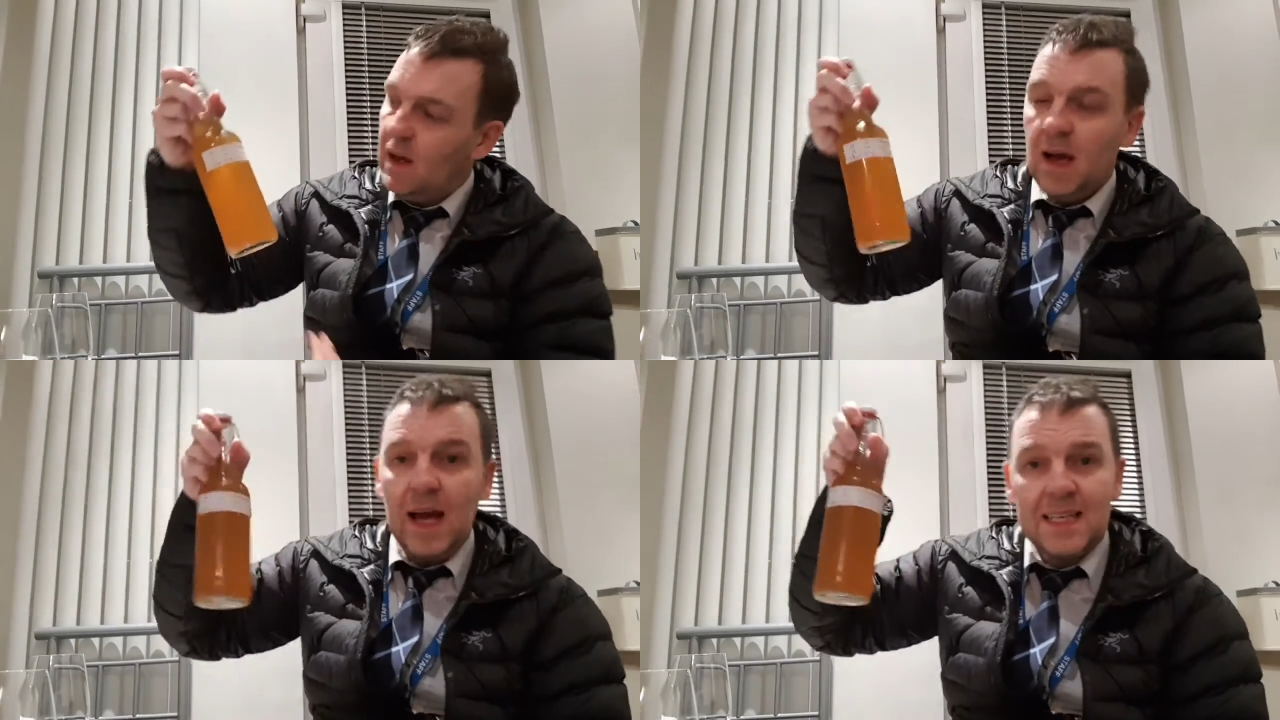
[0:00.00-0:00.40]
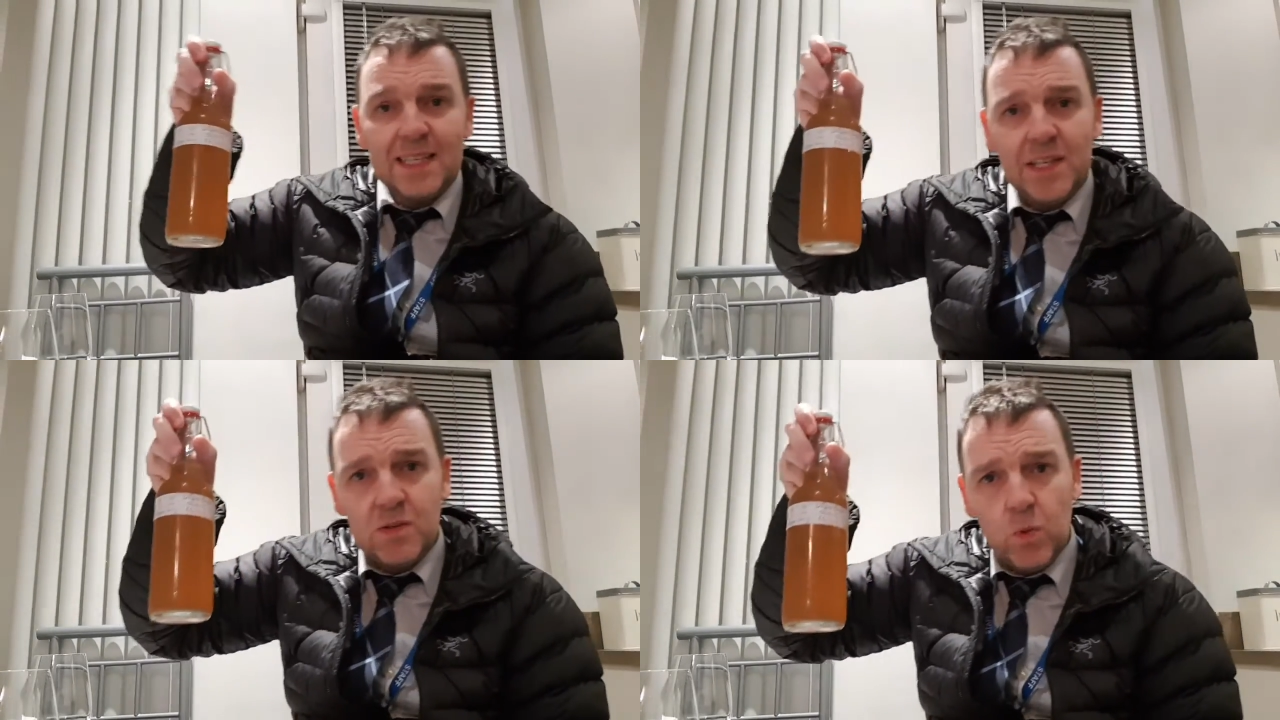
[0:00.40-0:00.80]
I
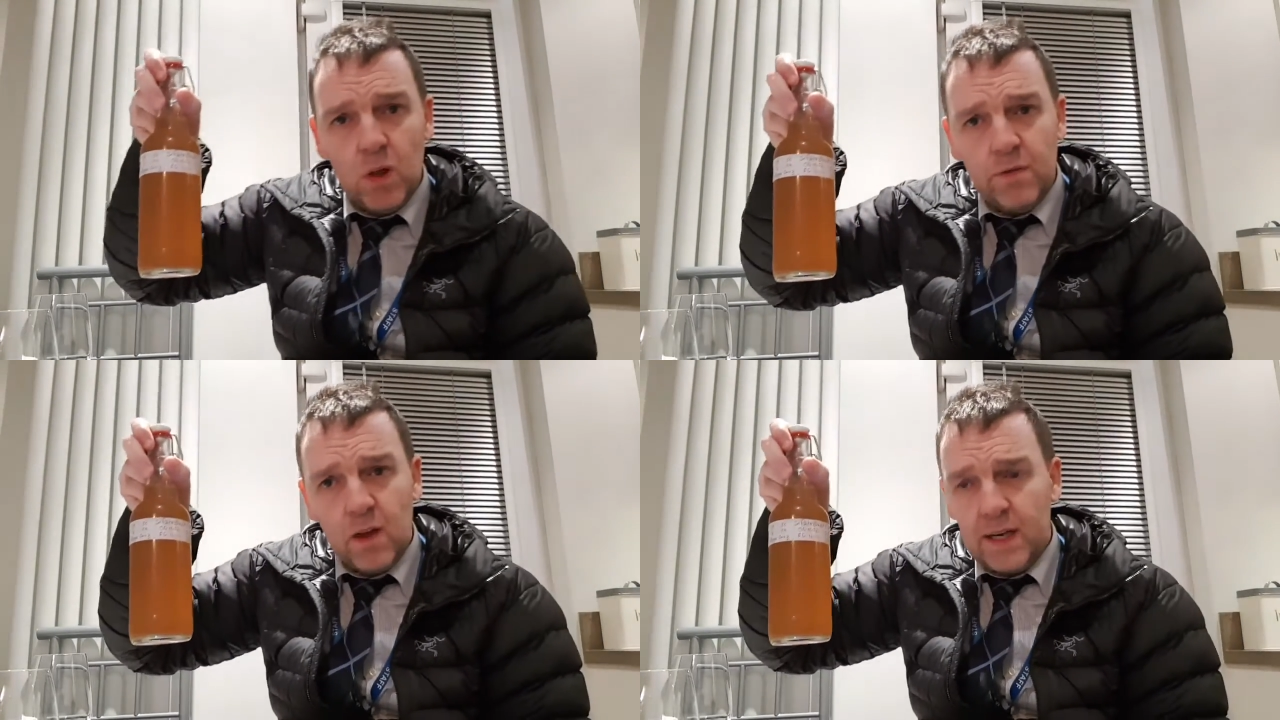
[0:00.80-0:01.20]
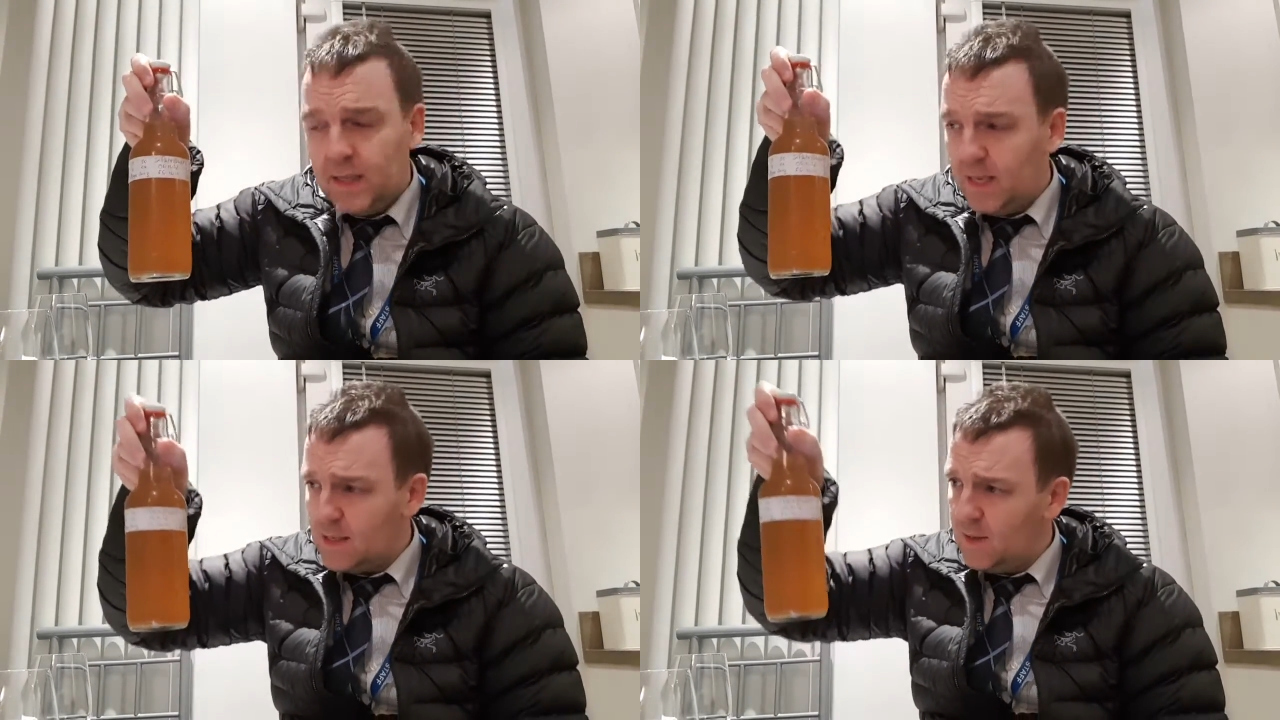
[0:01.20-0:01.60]
didn't use Whirlflock in
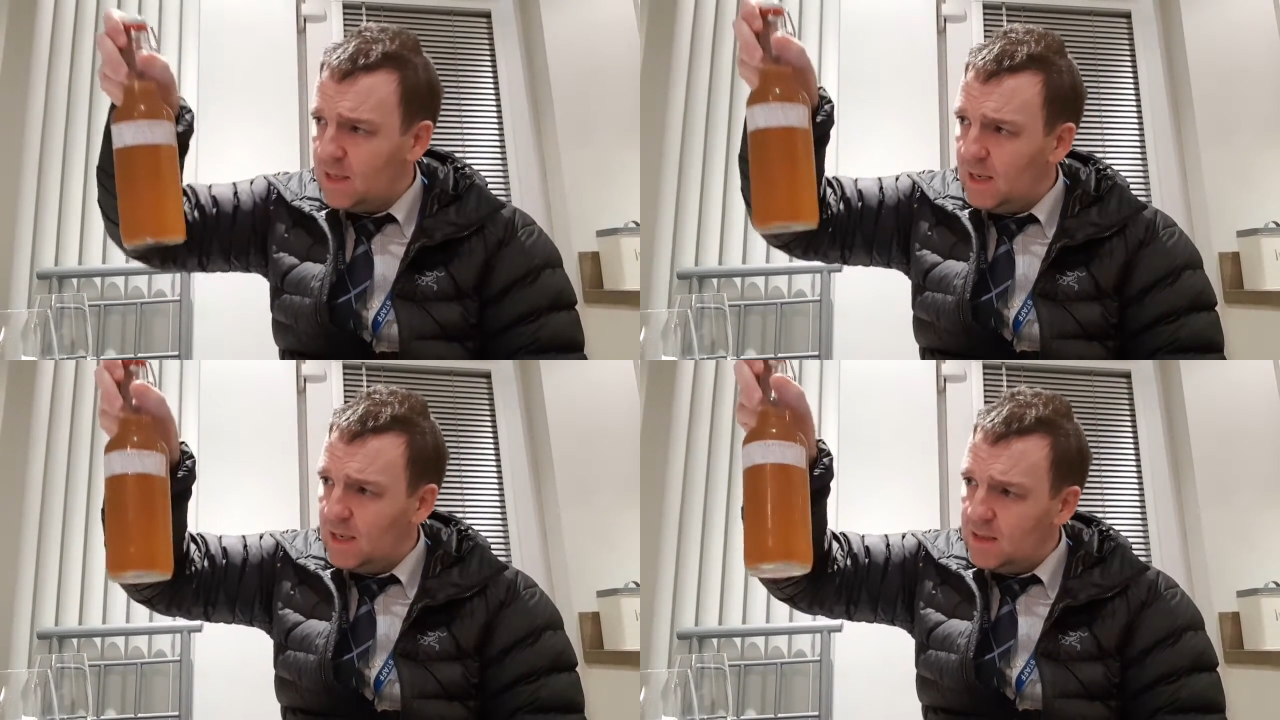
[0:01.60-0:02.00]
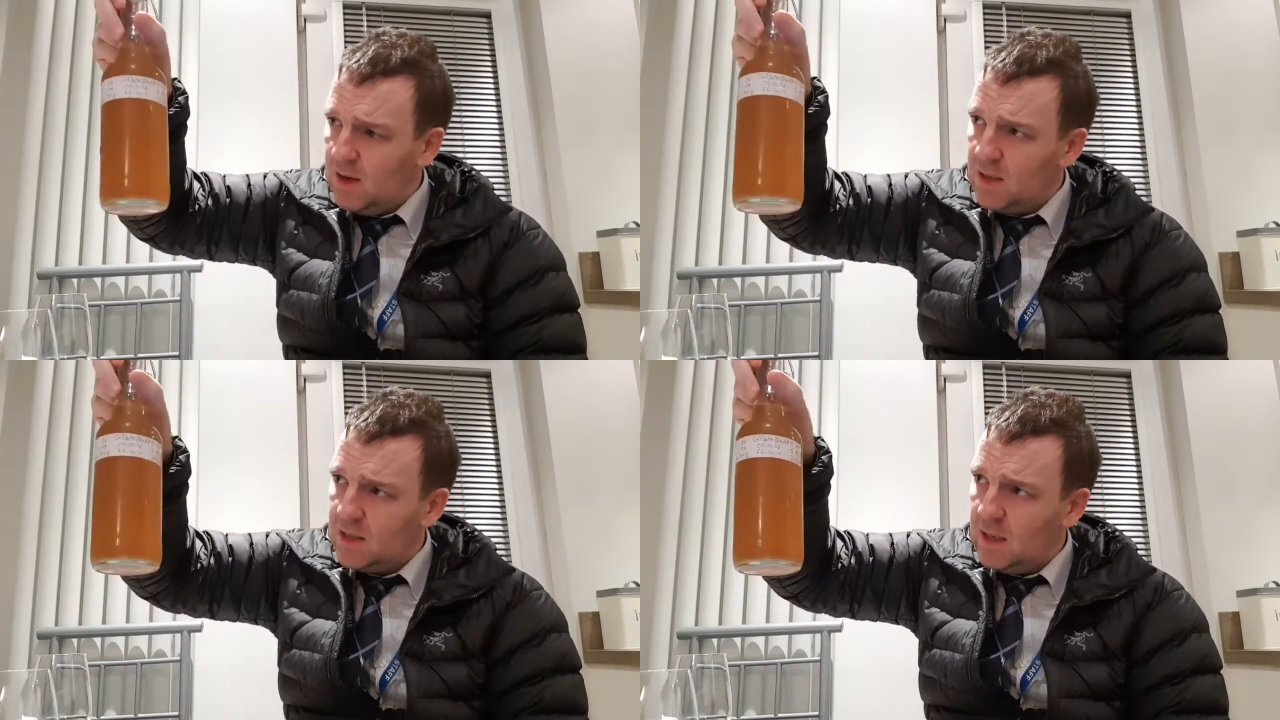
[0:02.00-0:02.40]
this, so it's
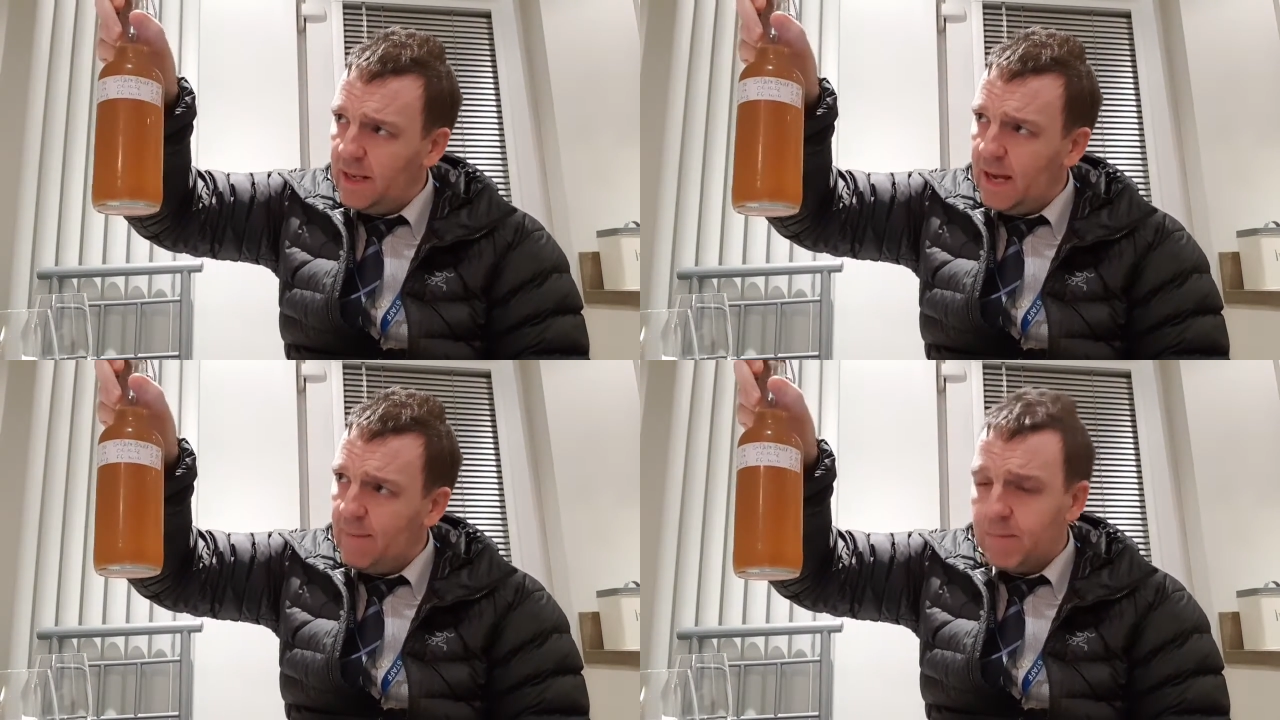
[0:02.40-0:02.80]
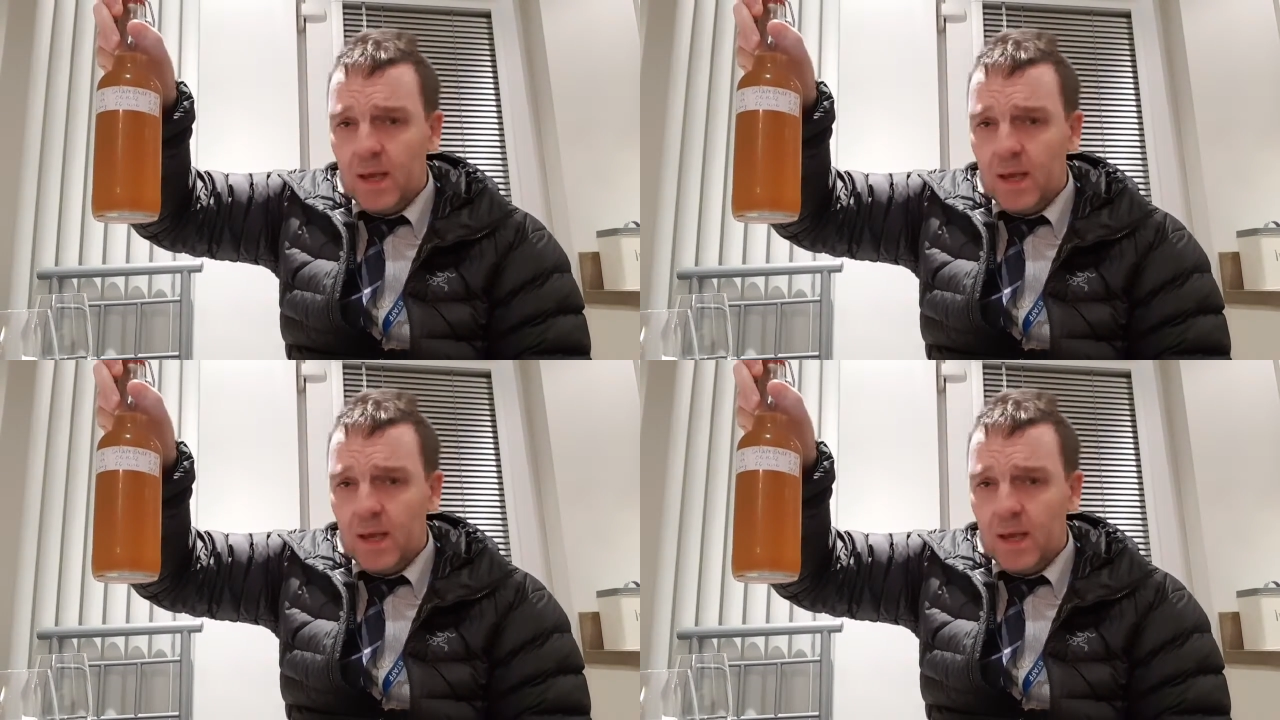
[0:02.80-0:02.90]
not as clear.